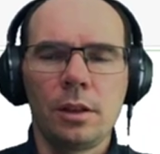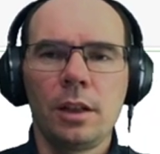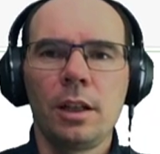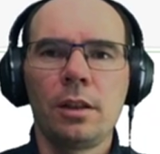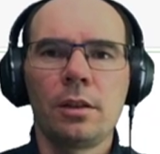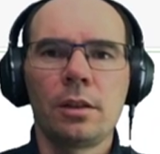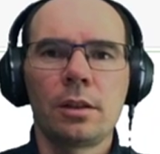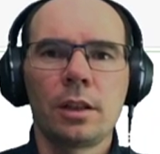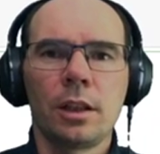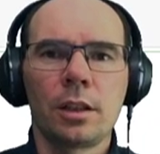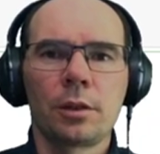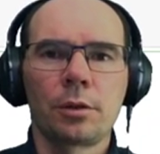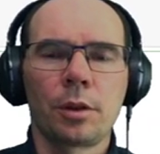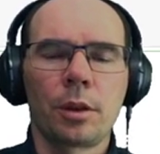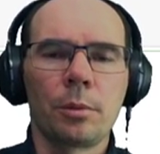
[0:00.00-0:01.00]
this
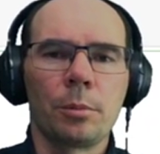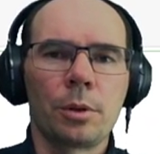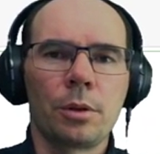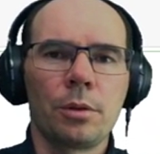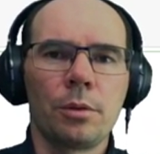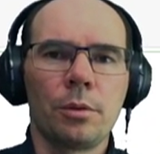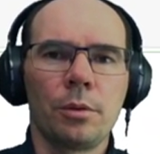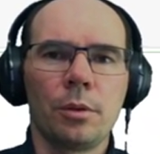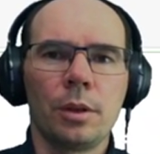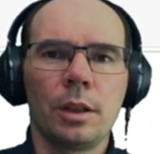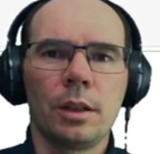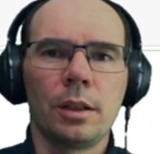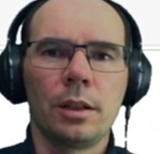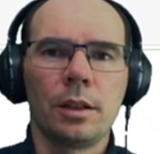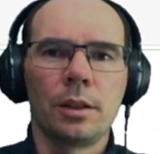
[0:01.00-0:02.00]
algorithm to
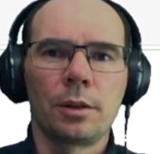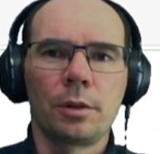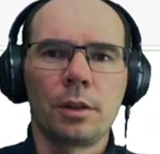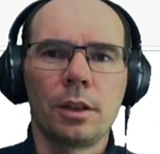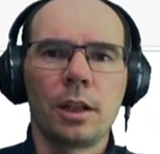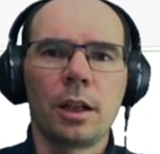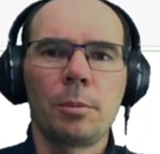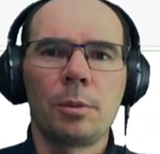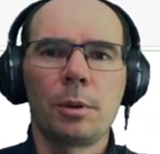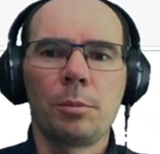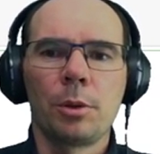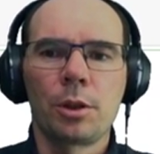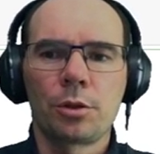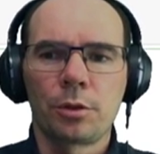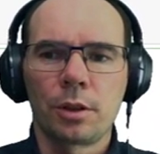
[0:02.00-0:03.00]
reliably
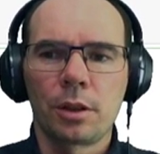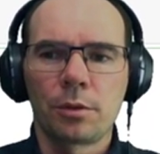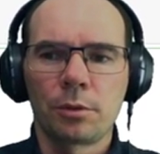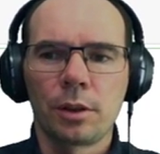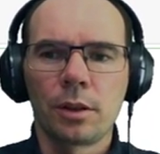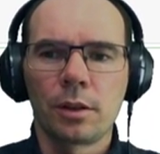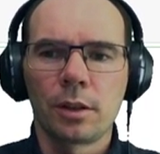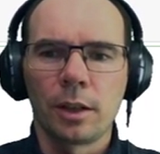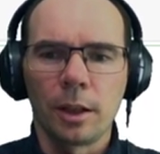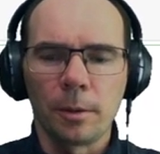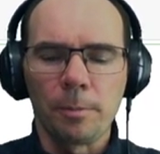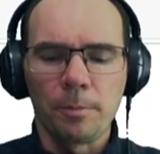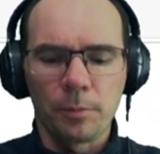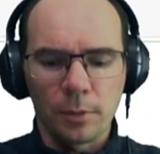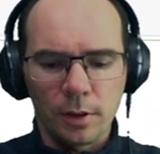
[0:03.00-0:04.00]
measure its runtime,
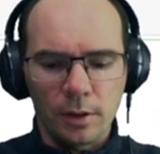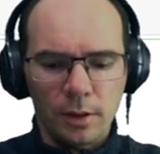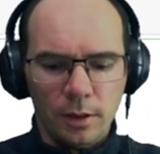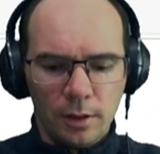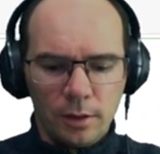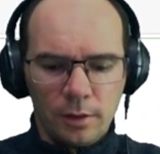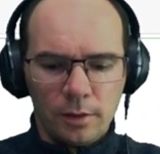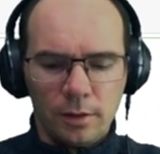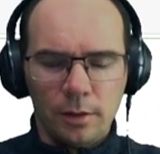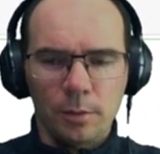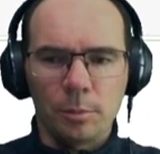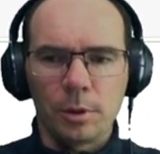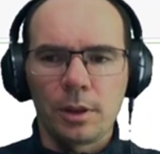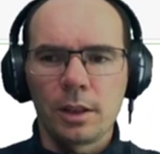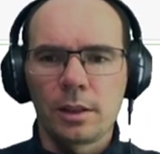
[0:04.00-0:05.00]

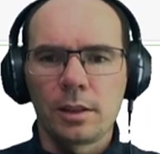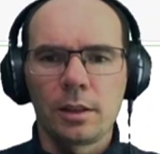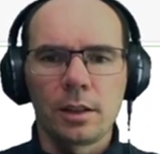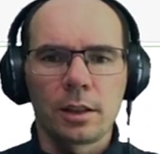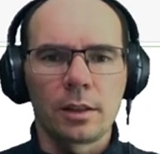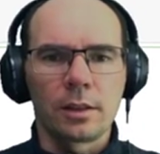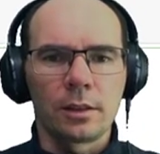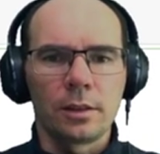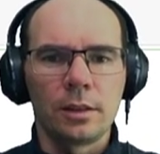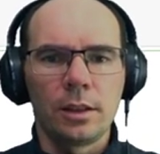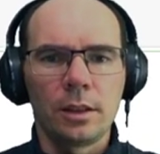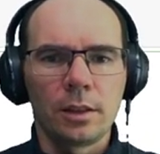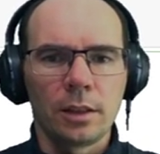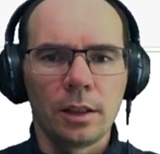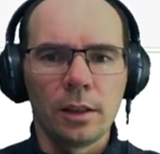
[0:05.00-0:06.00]
but that's a technical
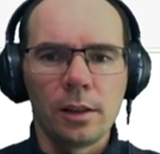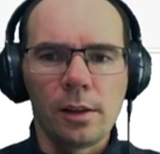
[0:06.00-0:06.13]
detail